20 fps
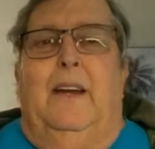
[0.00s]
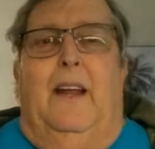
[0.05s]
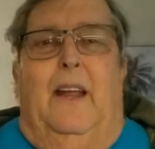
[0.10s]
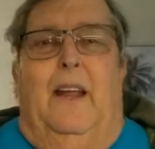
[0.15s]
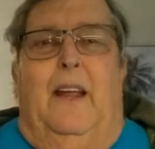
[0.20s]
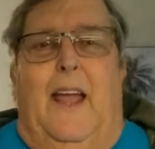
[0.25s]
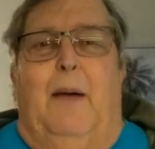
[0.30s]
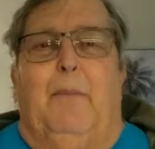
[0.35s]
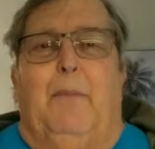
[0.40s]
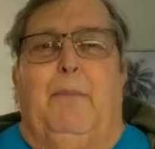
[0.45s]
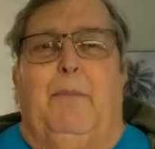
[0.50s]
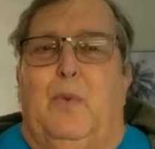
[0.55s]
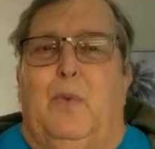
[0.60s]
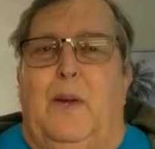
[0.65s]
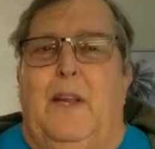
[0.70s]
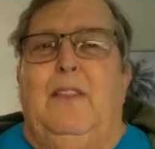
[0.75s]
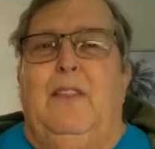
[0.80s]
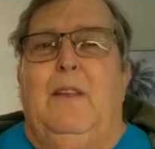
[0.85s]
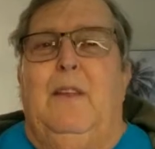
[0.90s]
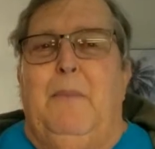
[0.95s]
Now, yeah,
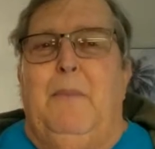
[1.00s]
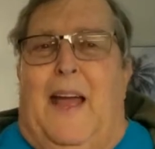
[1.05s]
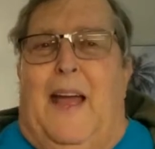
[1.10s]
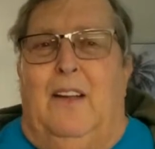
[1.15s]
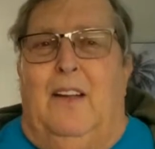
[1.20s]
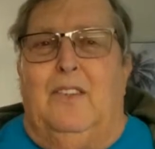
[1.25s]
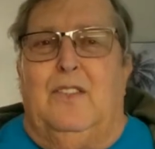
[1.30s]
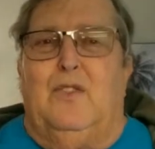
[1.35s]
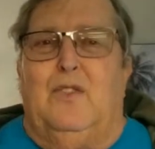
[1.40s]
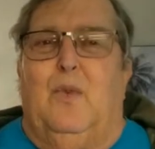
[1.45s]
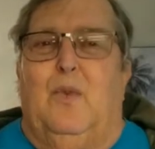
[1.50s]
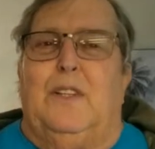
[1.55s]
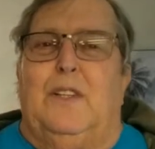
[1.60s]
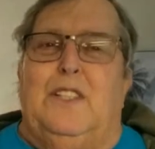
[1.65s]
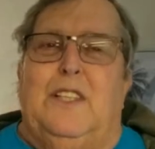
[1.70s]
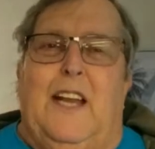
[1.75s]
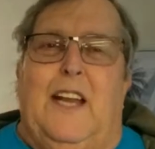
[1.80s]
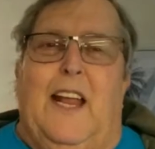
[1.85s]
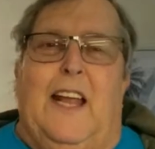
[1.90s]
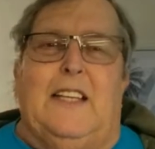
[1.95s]
between the mountains,
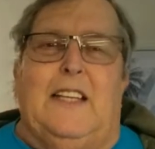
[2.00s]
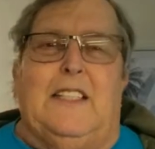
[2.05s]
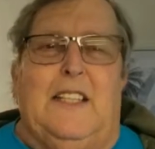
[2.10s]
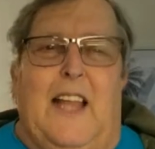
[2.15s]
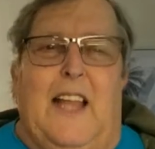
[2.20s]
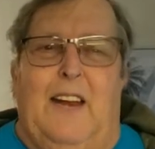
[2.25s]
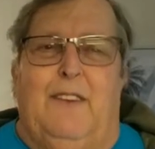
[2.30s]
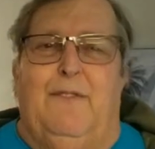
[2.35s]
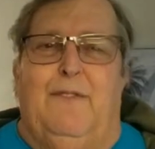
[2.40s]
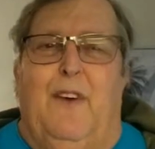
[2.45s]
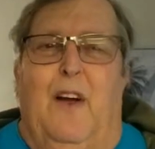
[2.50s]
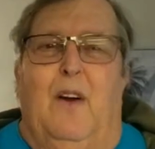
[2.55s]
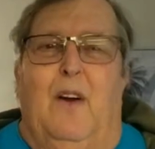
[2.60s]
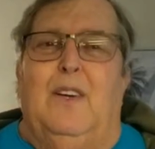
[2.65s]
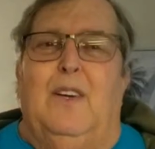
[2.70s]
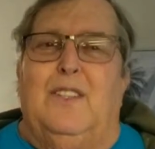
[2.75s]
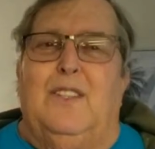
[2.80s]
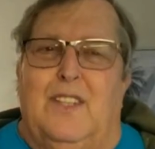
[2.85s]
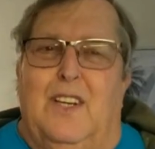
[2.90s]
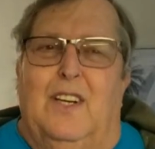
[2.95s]
once it has
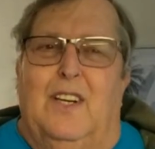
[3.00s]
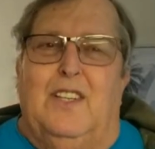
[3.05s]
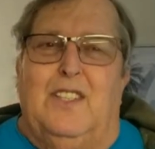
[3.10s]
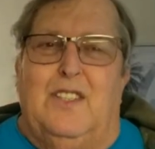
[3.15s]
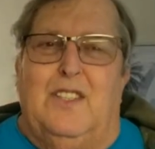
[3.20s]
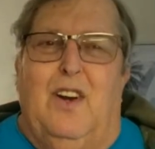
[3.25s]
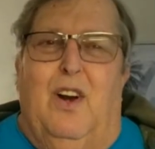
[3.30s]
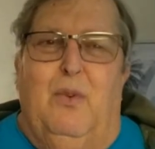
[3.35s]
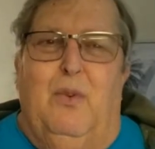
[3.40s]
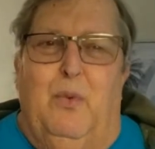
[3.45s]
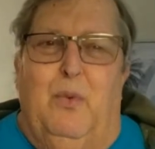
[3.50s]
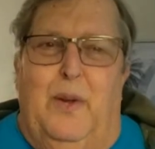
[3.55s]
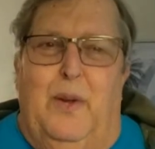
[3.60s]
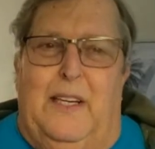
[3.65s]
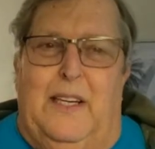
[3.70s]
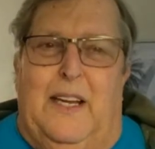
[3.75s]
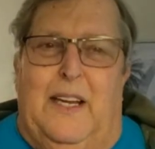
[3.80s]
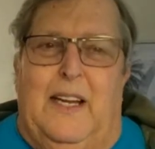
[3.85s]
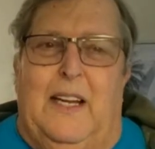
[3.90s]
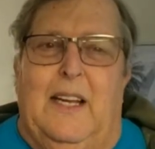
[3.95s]
landfall, it's going to start
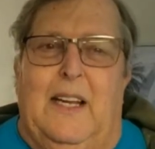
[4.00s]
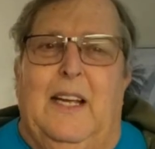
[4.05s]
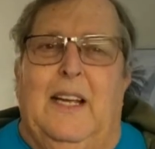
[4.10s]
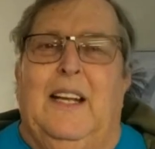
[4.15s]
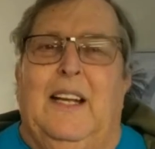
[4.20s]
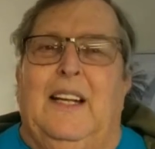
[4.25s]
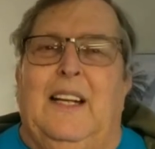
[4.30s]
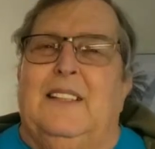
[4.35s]
weakening.